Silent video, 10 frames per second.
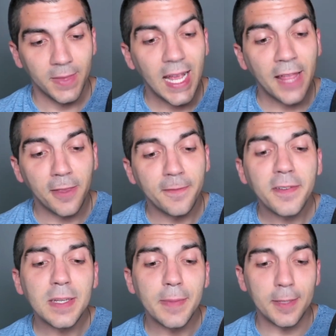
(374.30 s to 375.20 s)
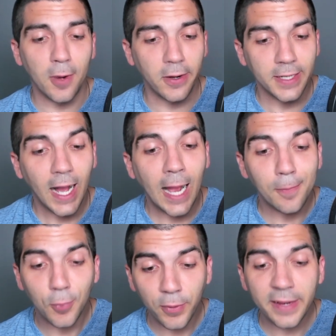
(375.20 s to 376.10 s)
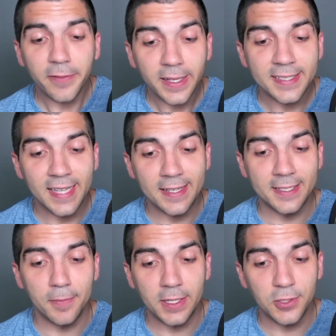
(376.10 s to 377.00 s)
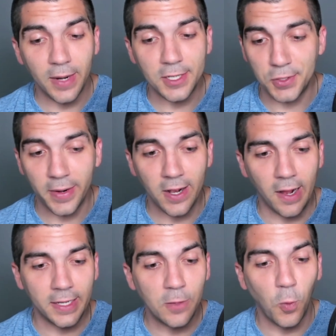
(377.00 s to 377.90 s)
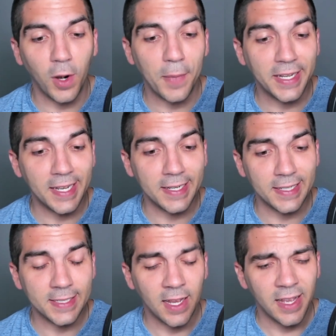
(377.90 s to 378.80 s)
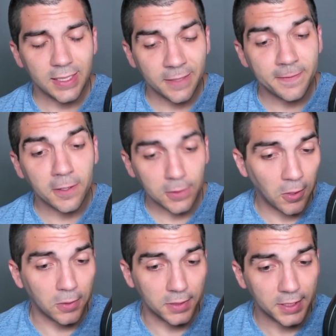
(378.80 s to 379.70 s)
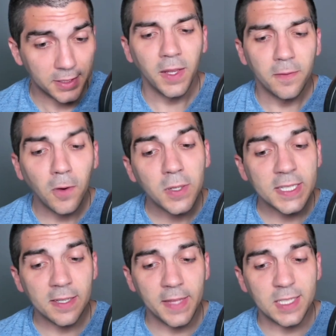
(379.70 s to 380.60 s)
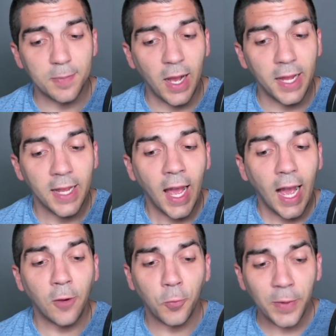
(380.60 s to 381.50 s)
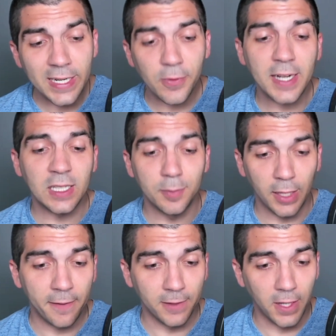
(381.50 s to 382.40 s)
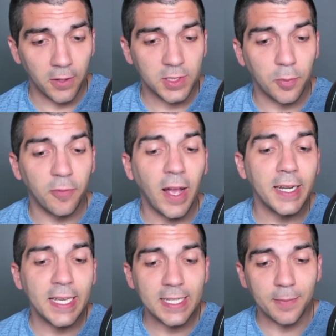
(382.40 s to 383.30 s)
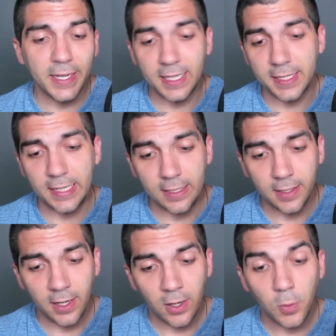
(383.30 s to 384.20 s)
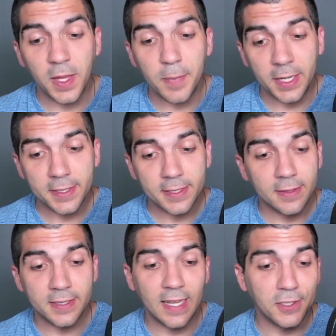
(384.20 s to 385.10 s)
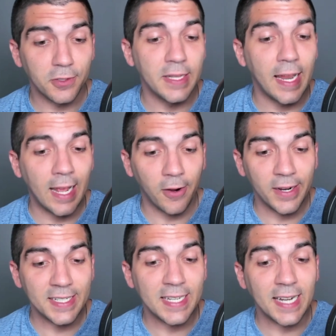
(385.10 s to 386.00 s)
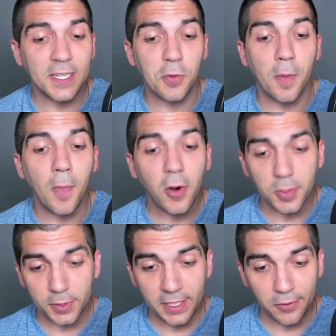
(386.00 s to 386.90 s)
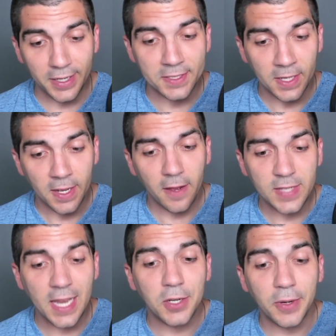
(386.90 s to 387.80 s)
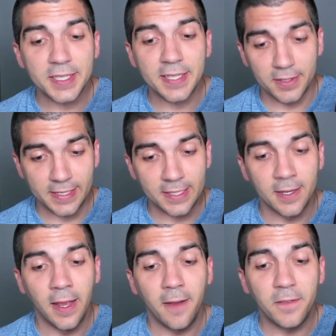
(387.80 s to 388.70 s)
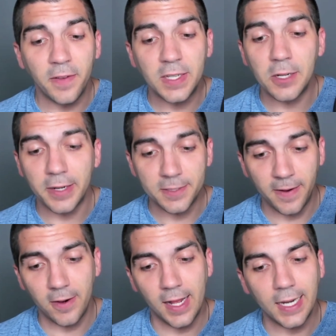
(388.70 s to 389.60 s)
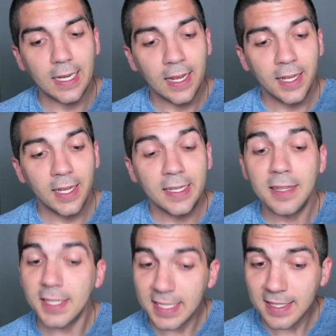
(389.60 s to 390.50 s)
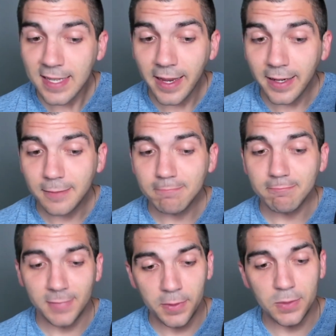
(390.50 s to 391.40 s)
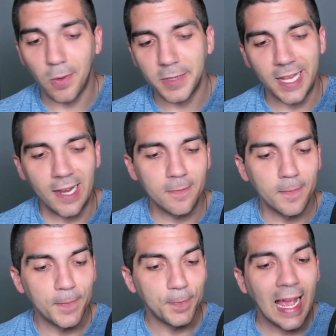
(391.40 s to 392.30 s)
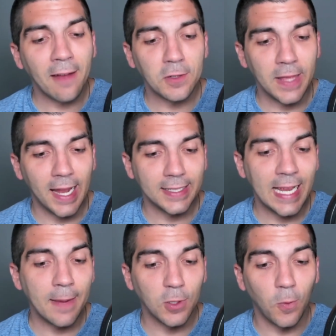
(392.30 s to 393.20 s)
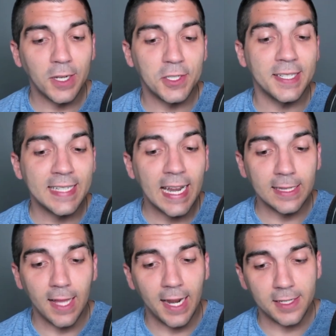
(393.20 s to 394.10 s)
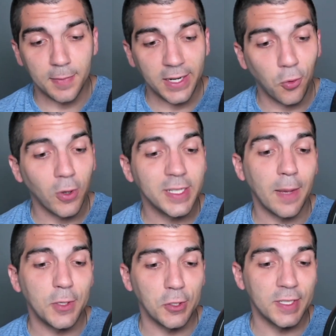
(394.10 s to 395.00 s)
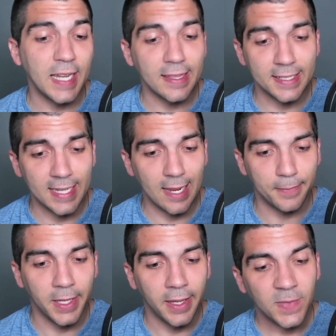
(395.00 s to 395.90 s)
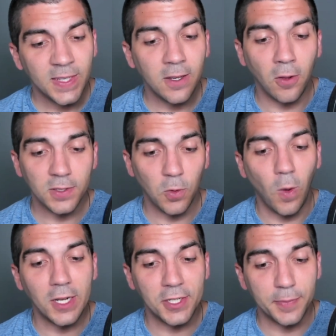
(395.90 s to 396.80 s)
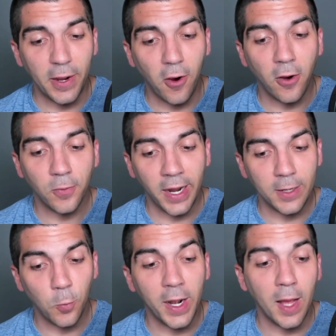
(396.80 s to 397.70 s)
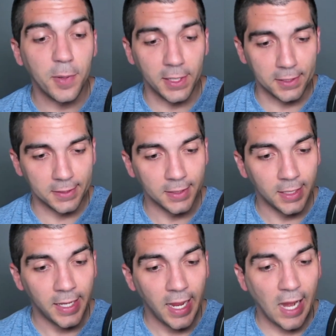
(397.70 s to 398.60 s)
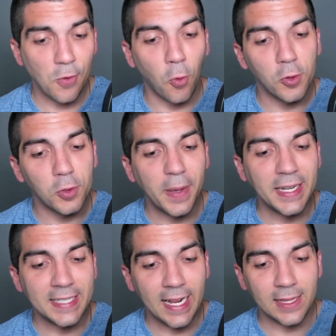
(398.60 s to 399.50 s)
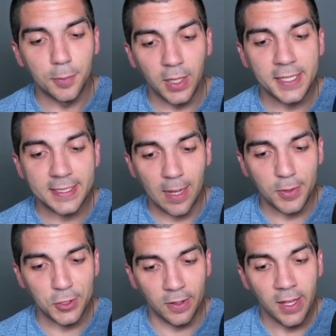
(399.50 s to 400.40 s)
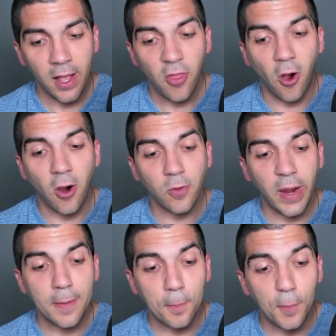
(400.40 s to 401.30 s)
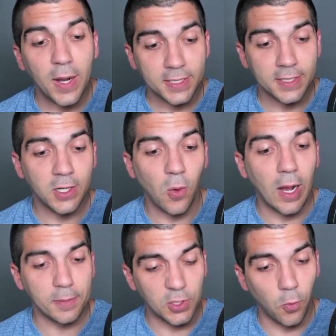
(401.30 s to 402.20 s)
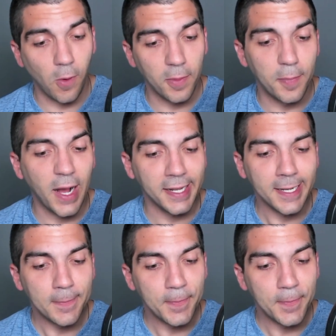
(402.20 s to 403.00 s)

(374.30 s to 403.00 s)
At the 50-minute mark, I briefly sensed something strange going on in one of my kidneys. It felt cold. Focusing on that spot, I redirected the blood flow to provide heat to my kidney. Within minutes, the sensors in that area detected a remarkable increase of 10 degrees Celsius, 50 degrees Fahrenheit. Needless to say, it was warm again. After that, Kamler watched a steady line as my core temperature stayed the same. He also watched as my heart rate went up a little. In order to maintain the blood's temperature, the heart rate must go up to warm the body.